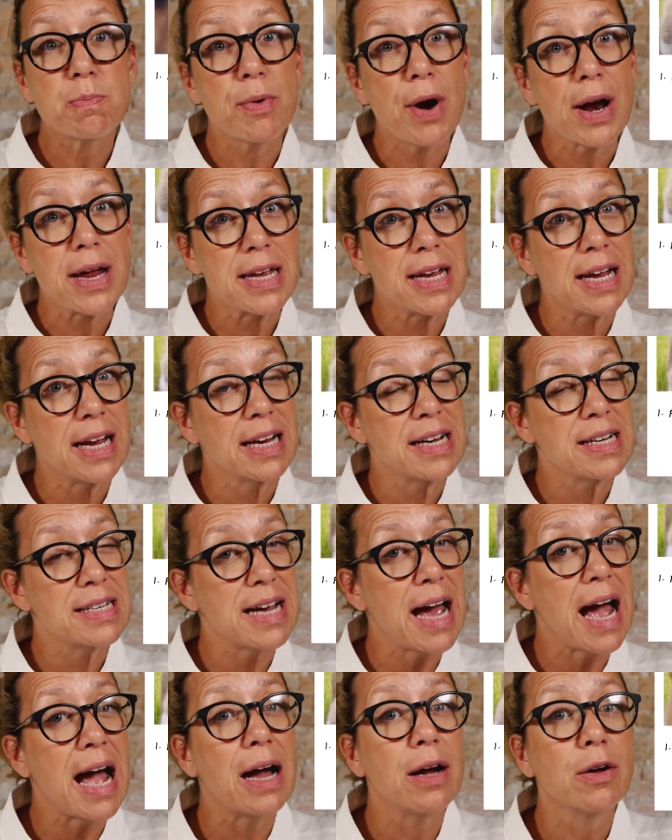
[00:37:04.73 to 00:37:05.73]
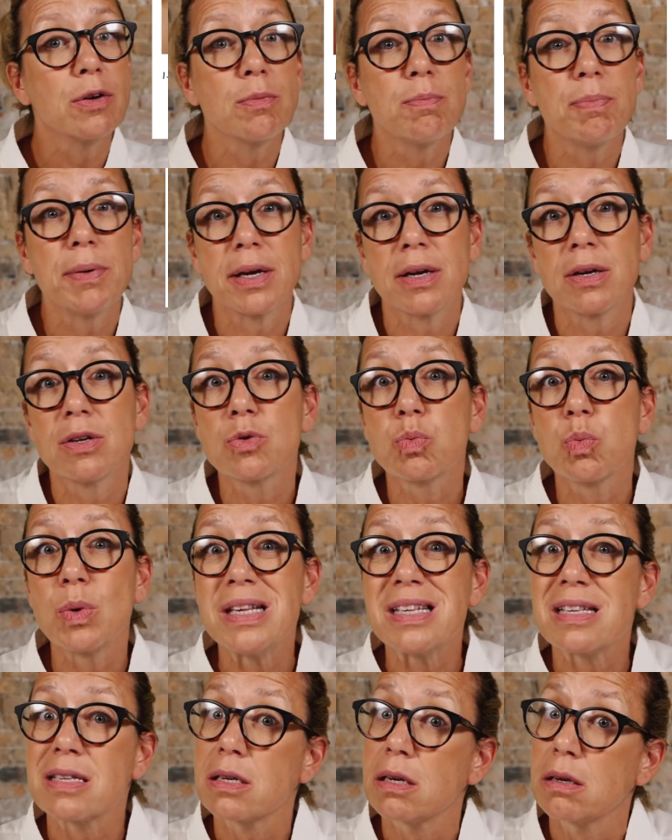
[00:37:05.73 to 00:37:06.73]
breaking down, because
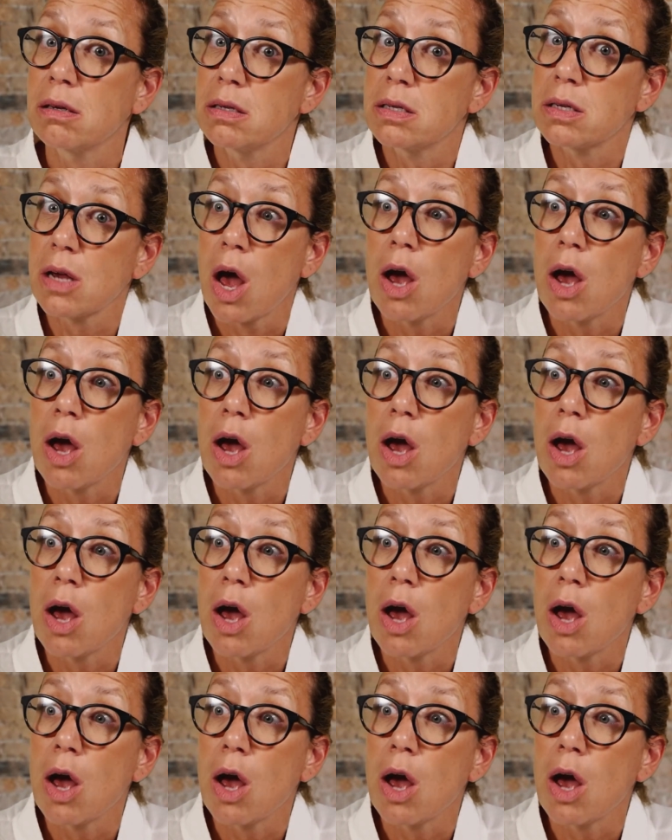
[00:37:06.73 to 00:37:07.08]
Winston's